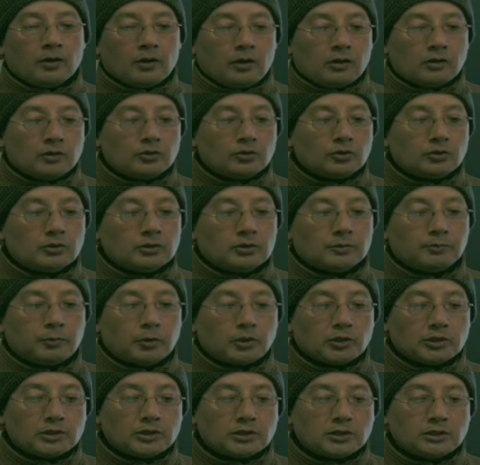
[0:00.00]
Although the
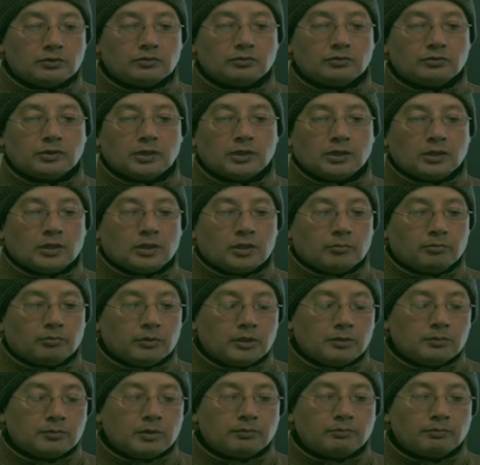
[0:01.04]
positive
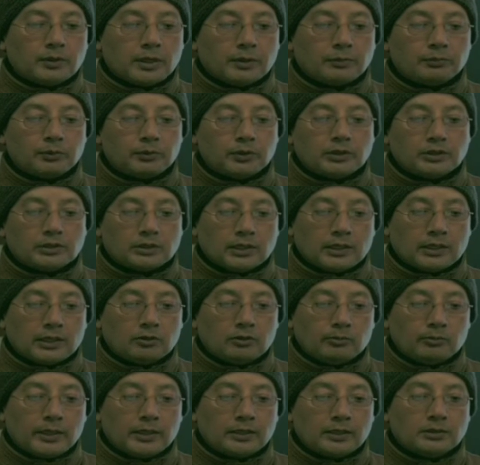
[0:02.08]
minimum temperature
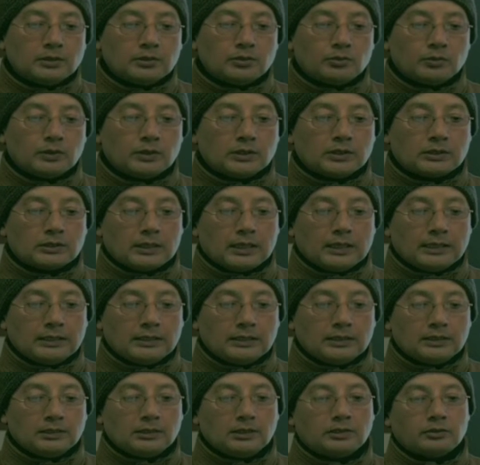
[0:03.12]
anomalies will
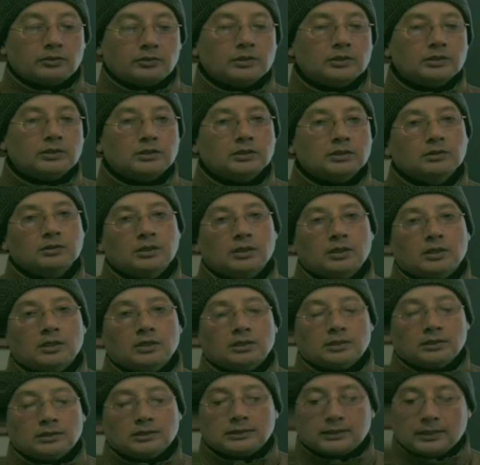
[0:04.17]
slightly decrease in
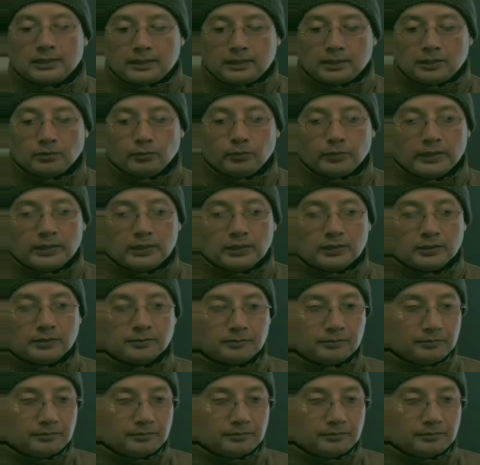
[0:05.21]
the second week.